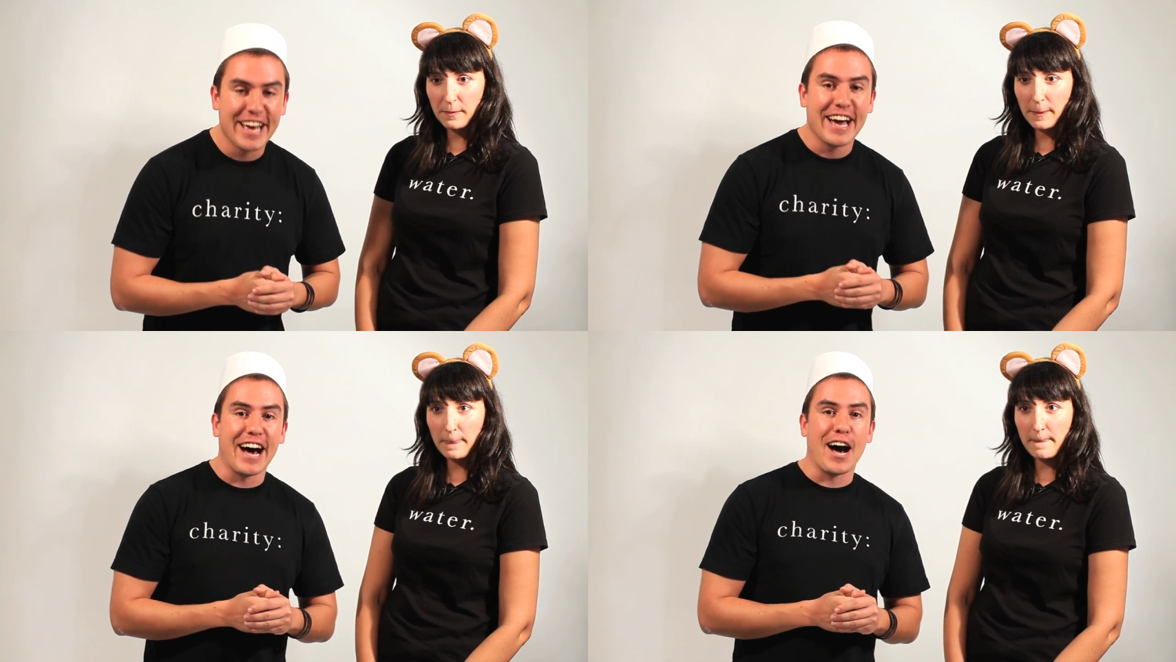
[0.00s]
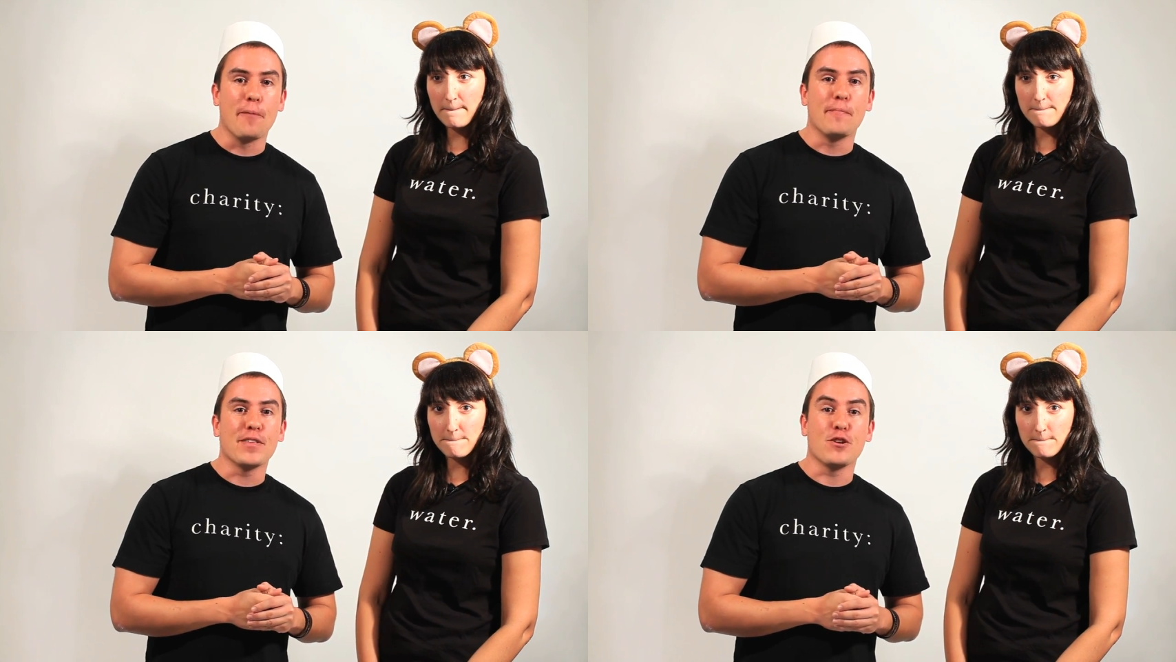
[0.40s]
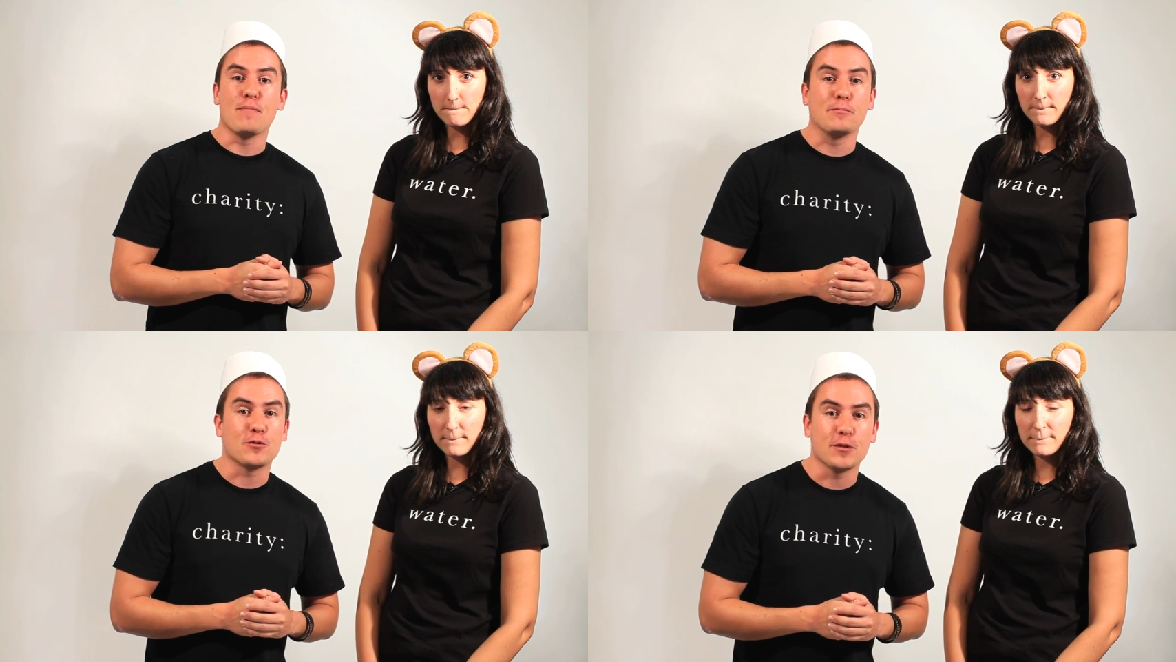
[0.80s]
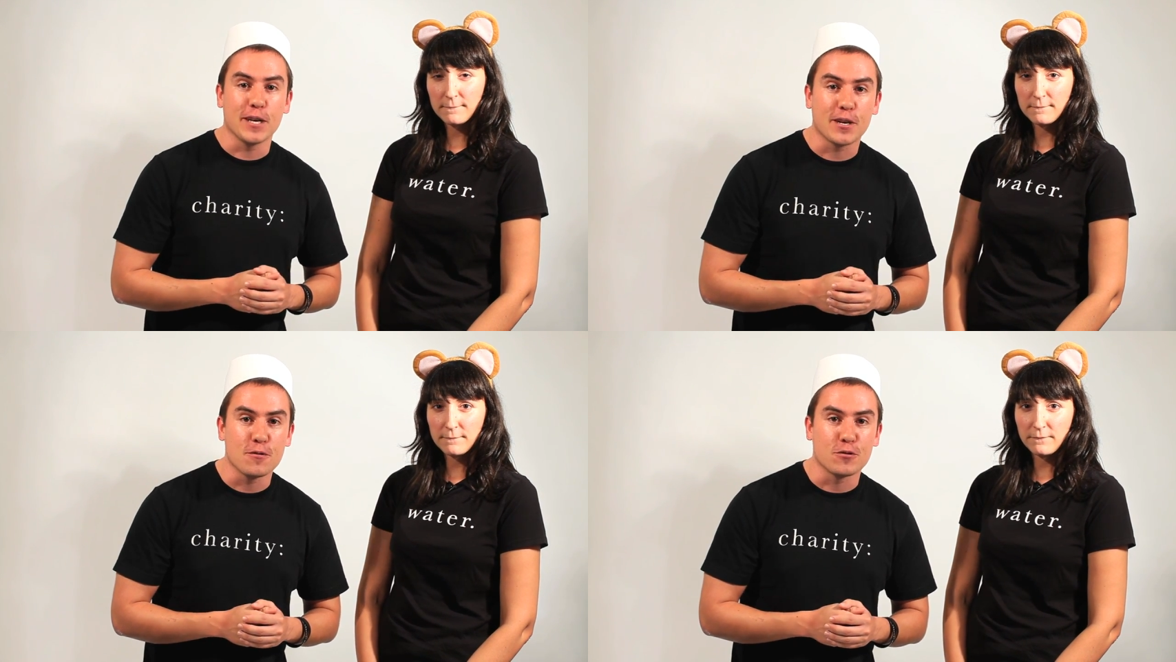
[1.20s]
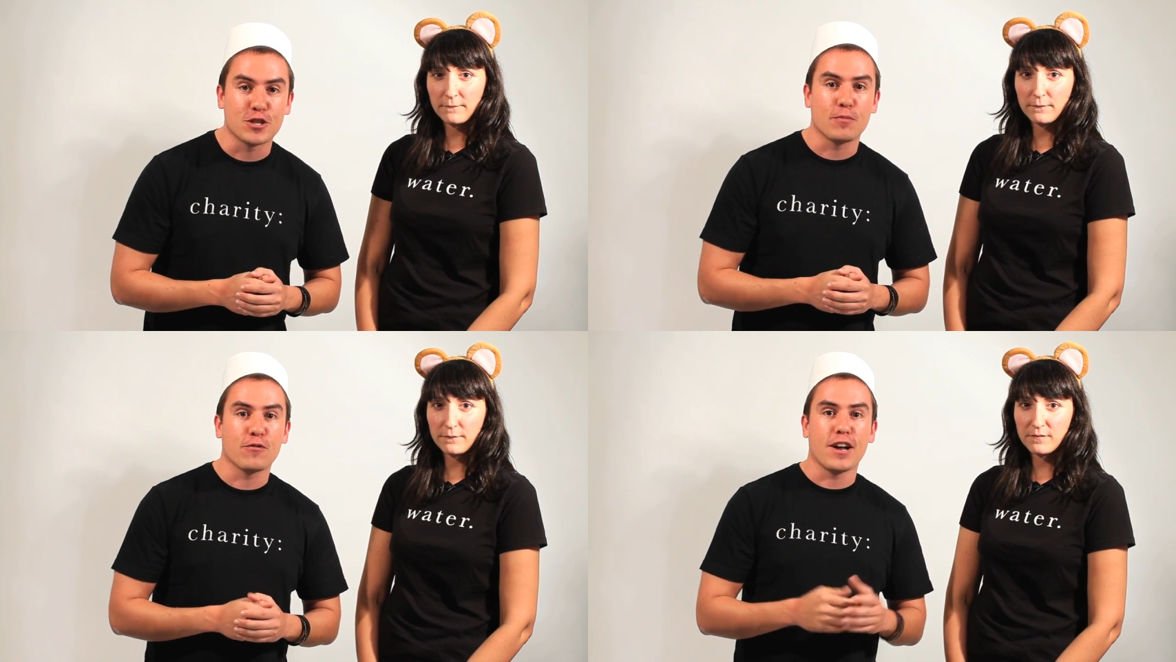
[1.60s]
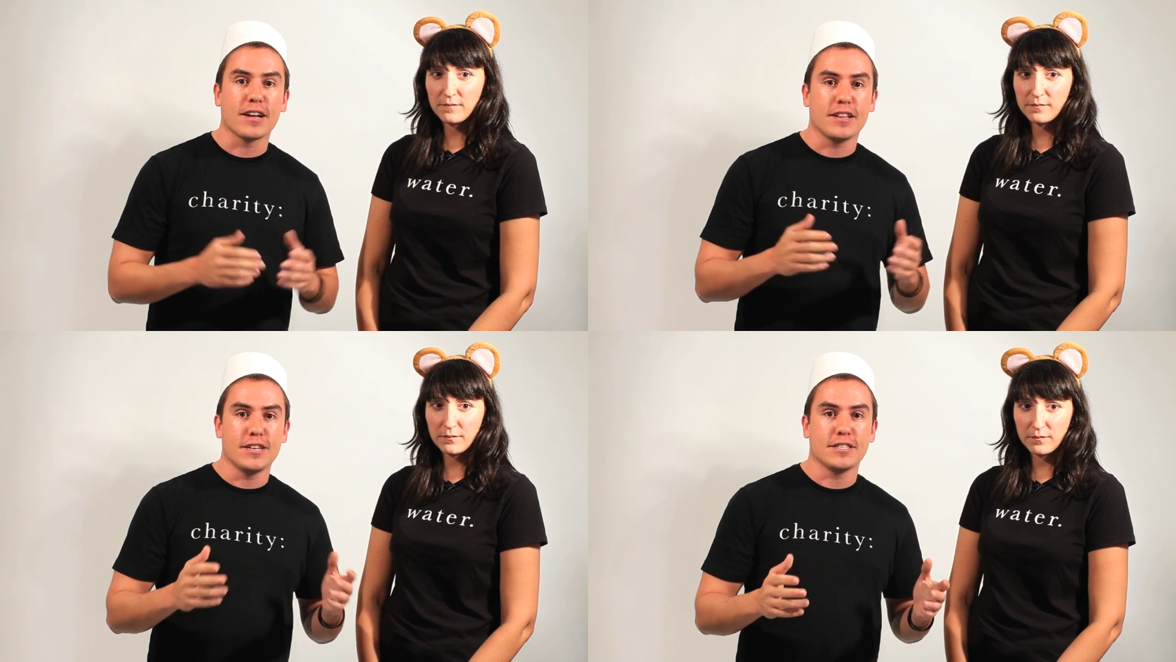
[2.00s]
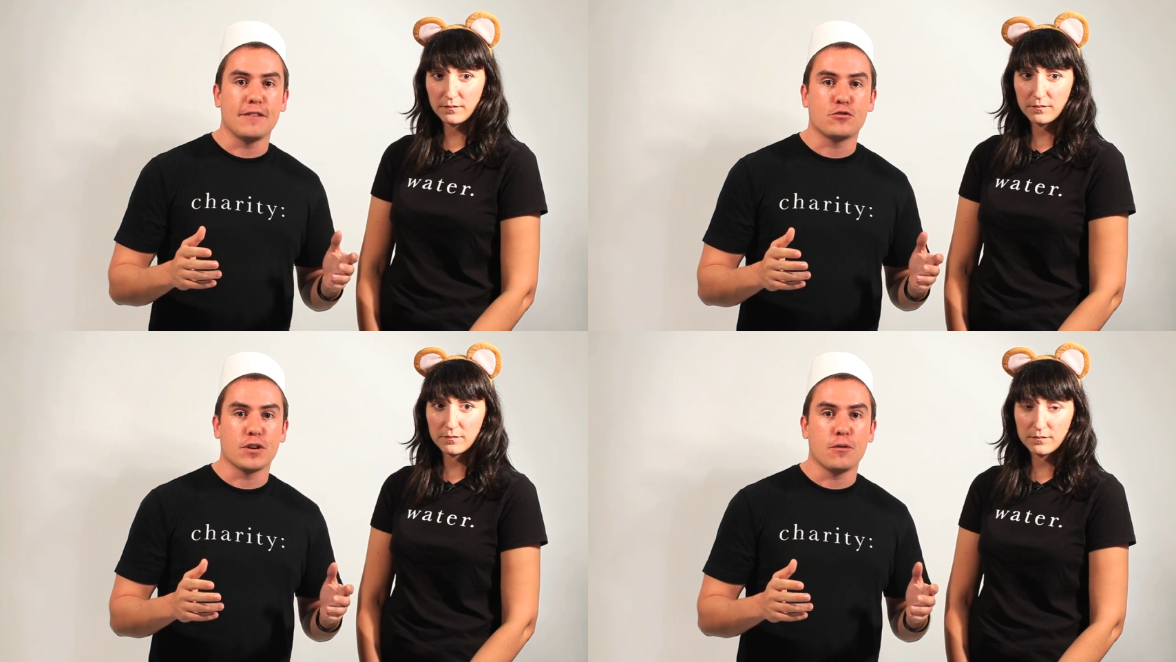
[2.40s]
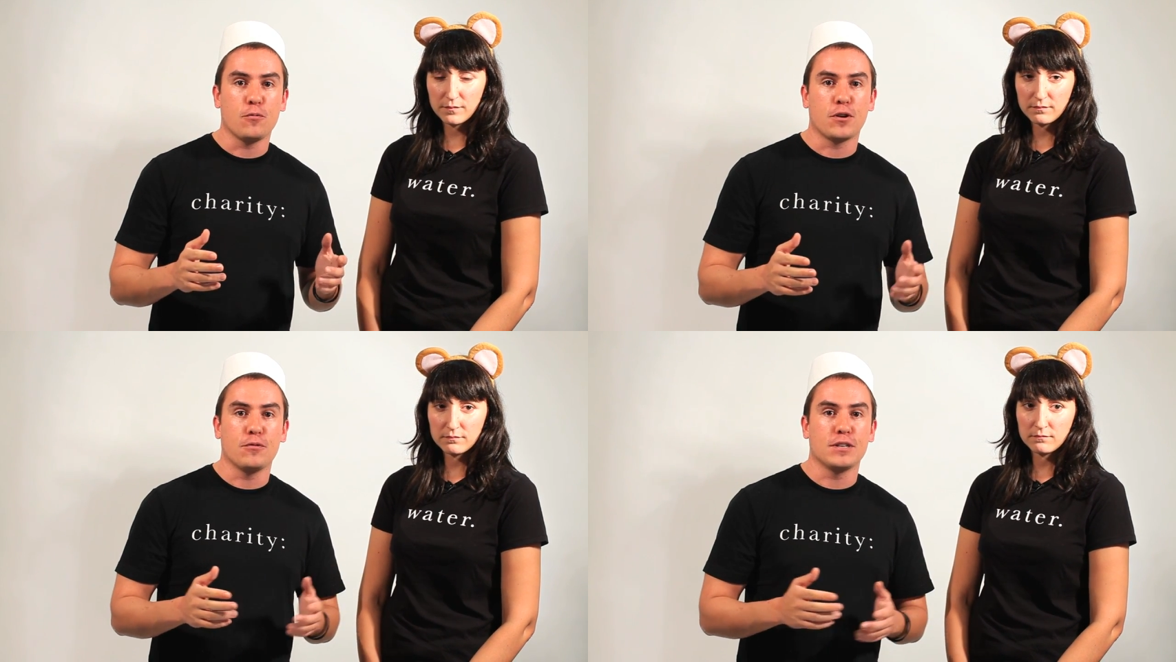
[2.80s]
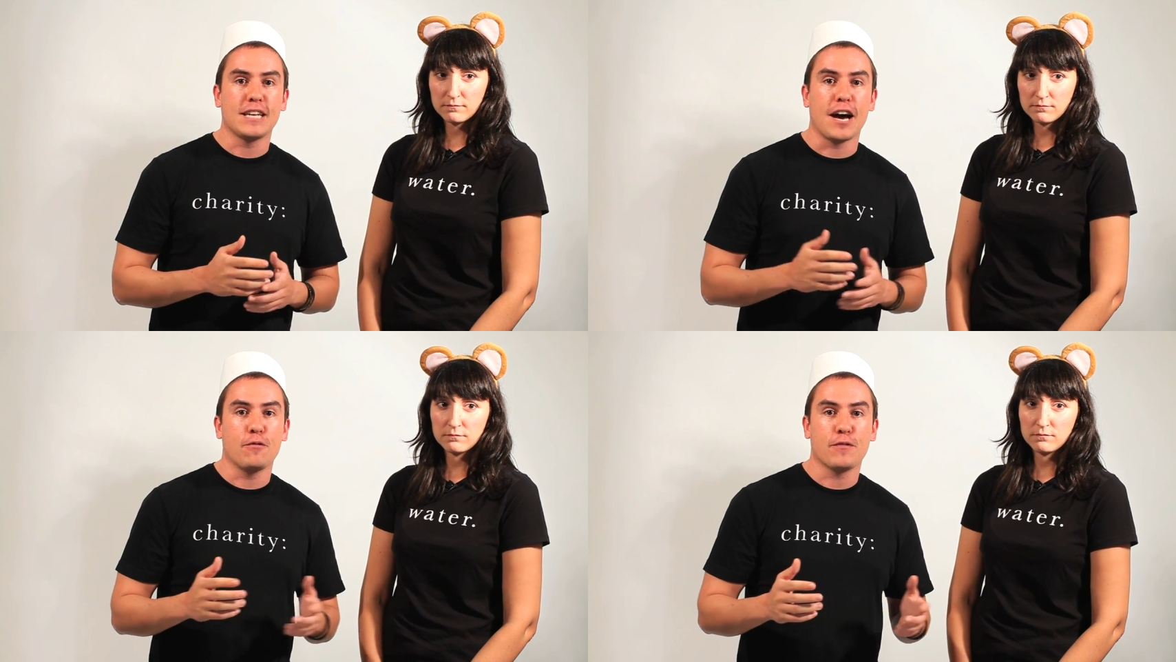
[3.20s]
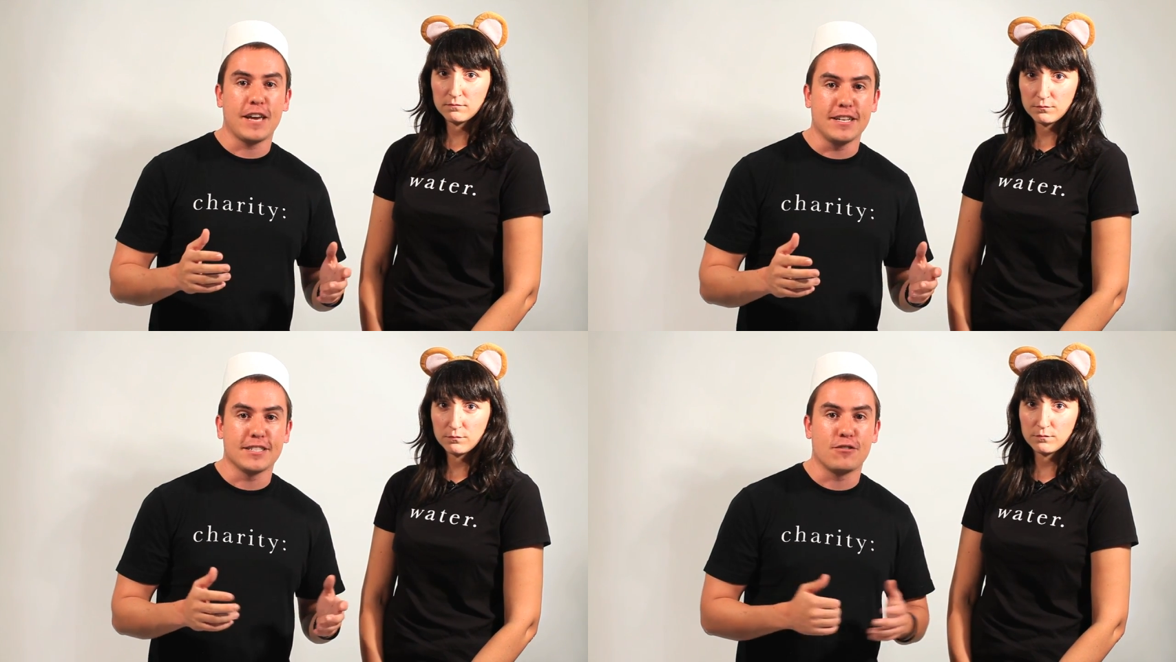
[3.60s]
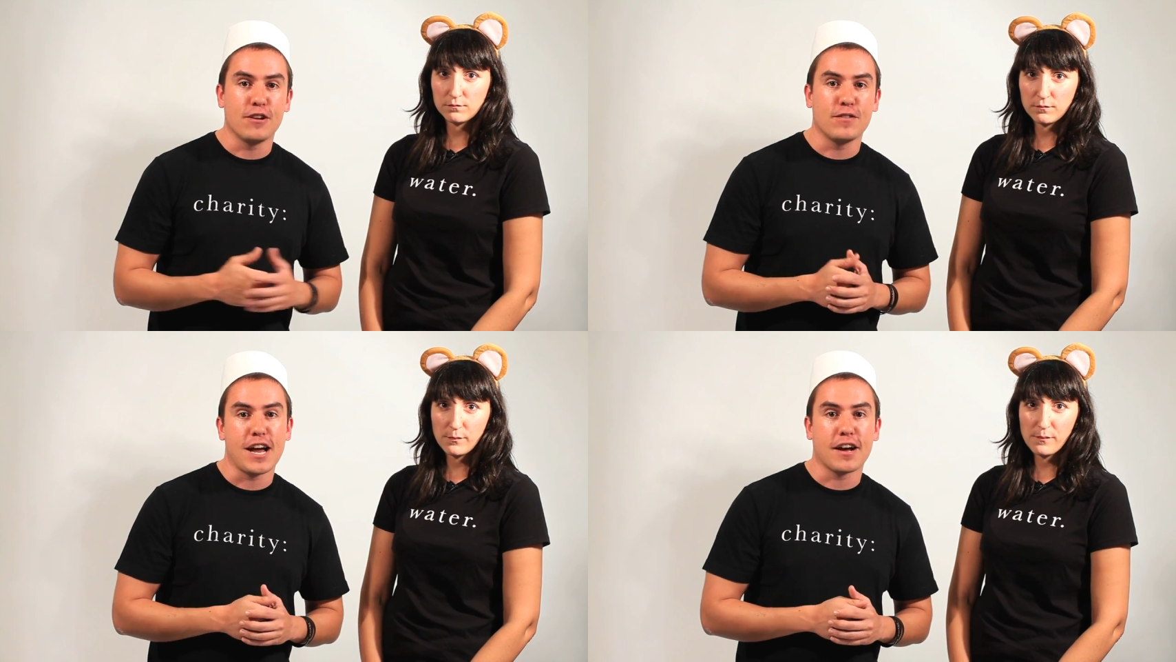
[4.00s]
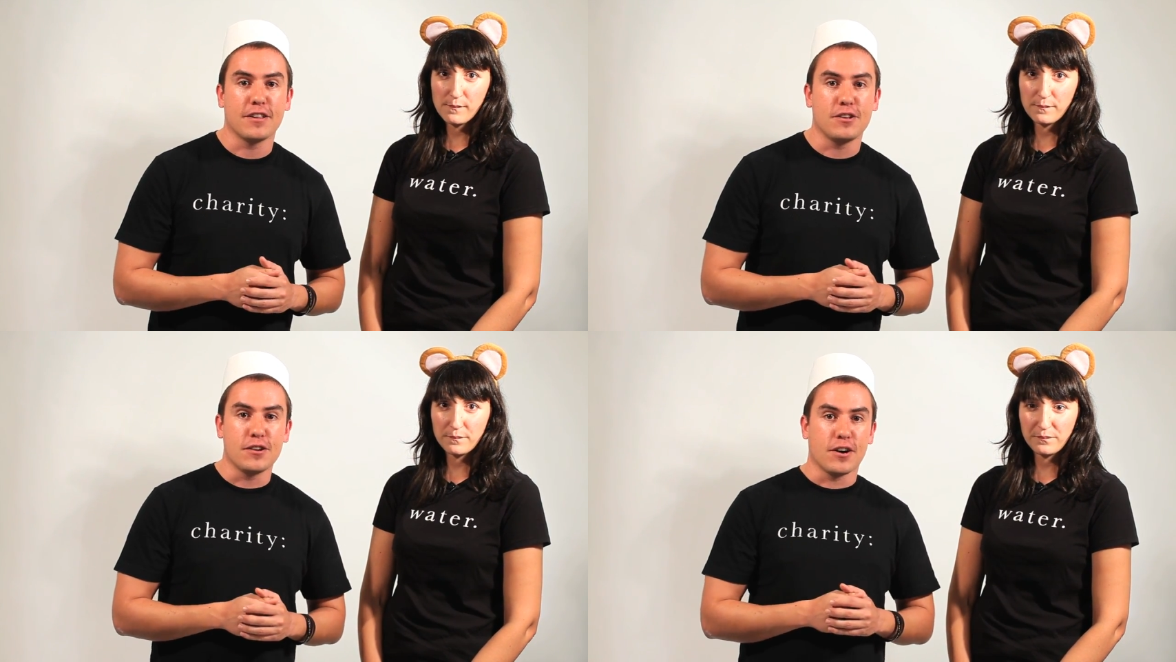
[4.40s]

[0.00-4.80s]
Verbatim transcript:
Speaker 1: Um, your mum's really cool. She provided clean and safe drinking water to a ton of kids that are even younger than you